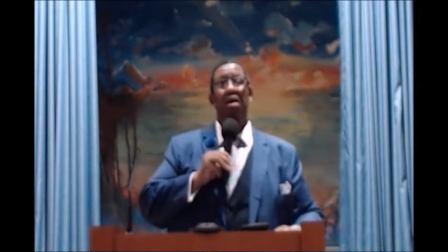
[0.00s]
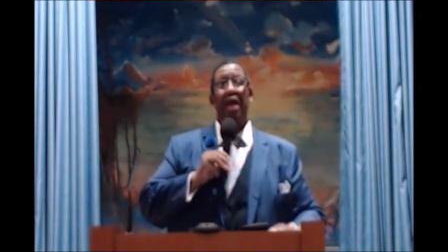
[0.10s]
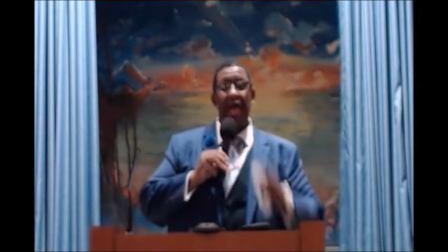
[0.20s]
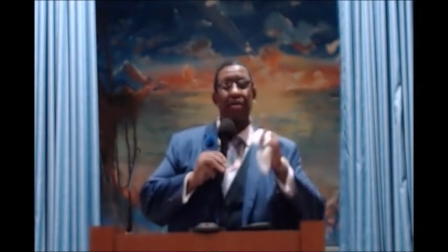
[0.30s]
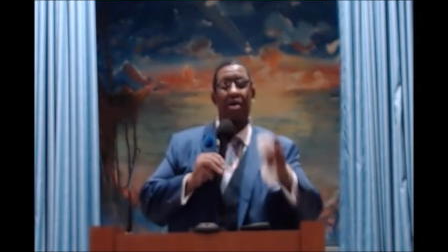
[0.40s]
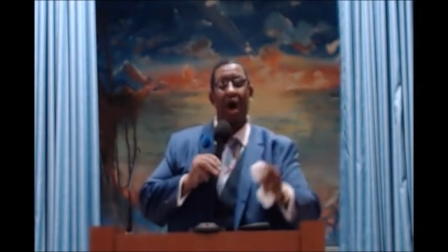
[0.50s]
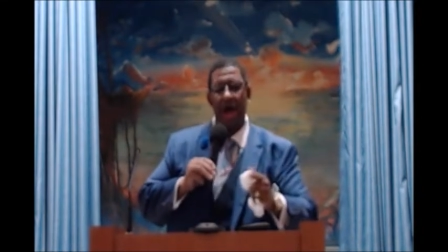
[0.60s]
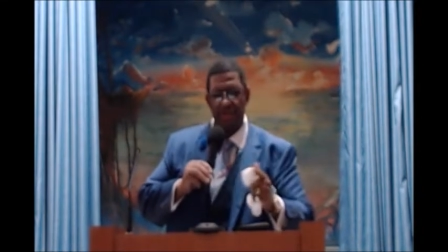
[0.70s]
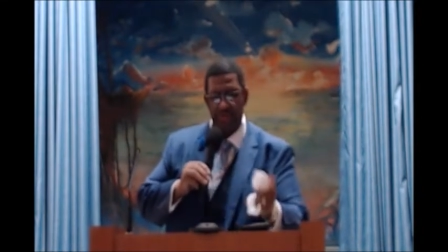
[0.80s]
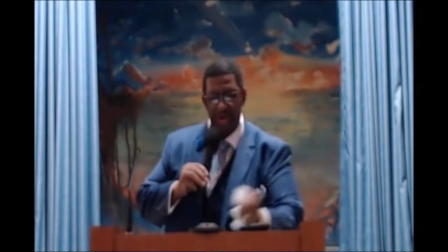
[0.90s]
And
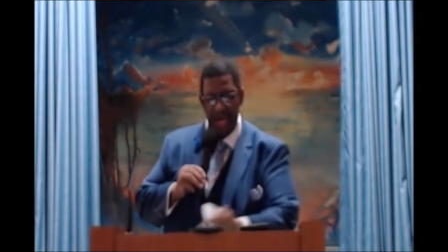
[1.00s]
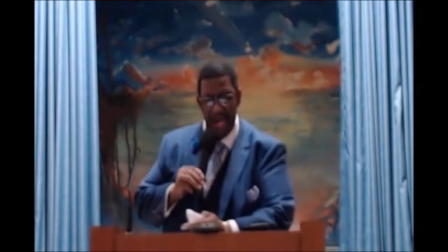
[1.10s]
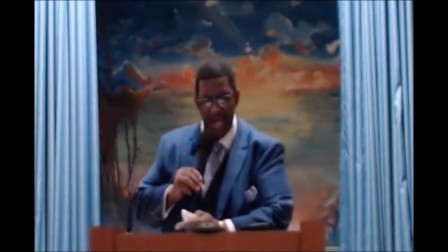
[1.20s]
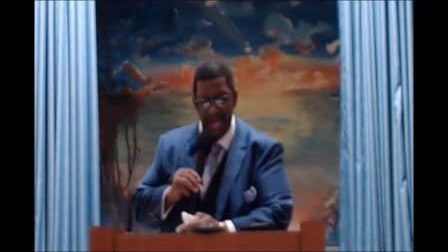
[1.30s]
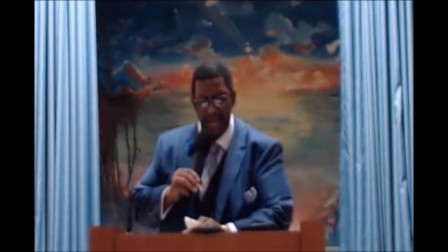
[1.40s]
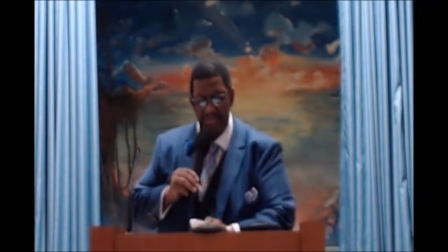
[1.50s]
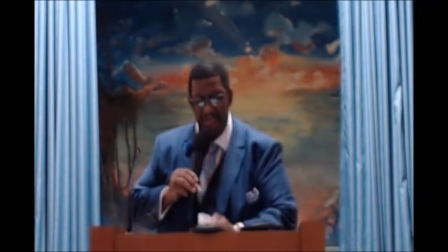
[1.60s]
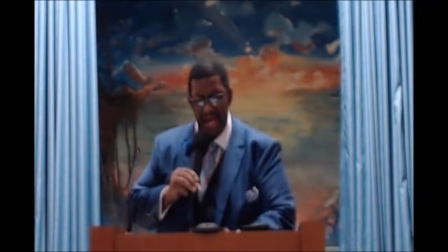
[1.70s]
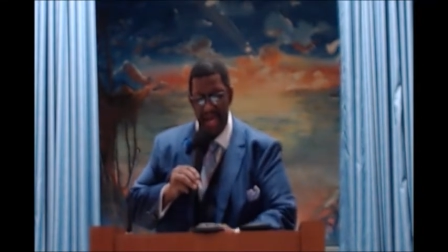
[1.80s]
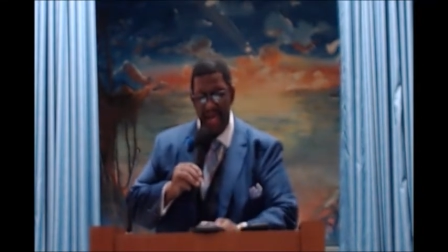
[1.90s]
God created
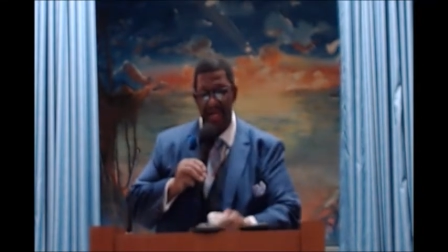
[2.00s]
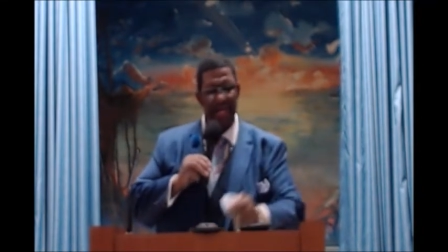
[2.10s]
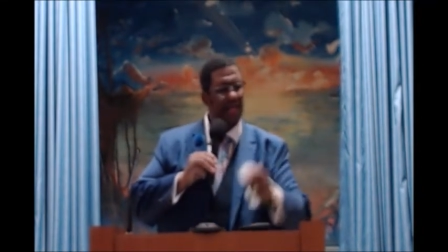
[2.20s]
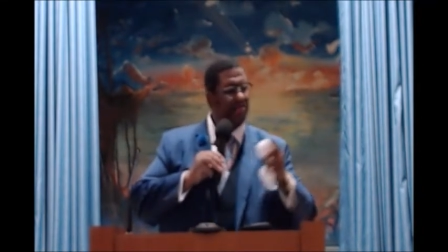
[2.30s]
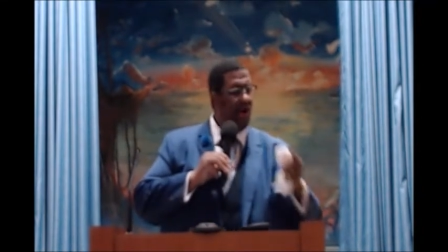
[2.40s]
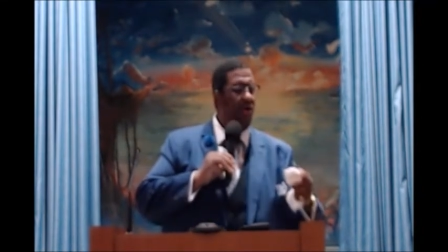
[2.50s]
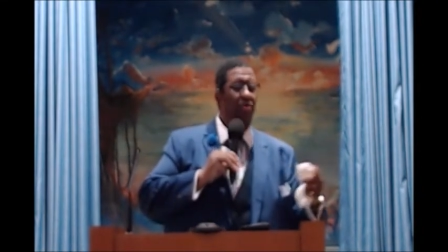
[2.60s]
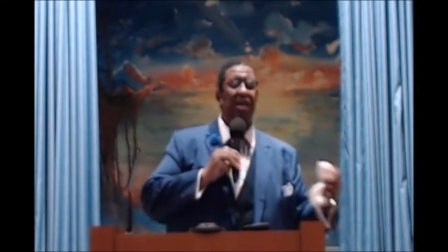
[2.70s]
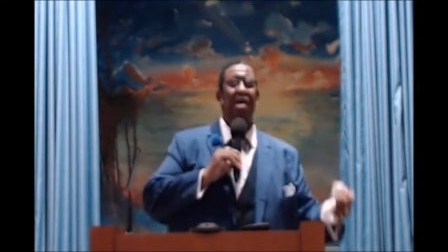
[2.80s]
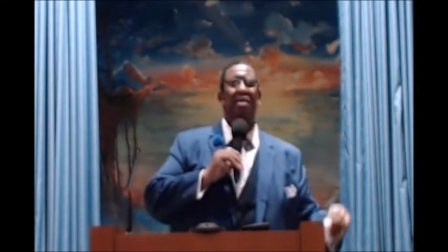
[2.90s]
man in his
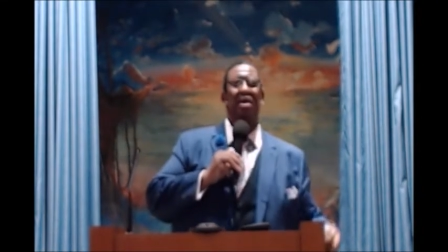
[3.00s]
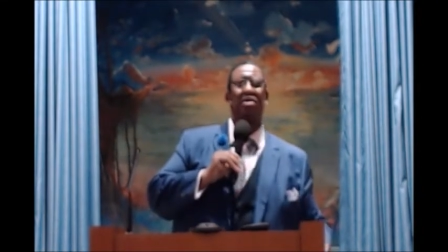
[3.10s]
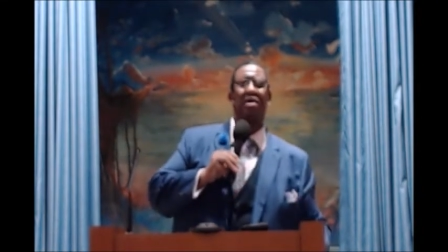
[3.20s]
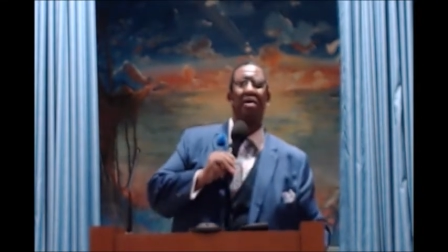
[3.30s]
own image.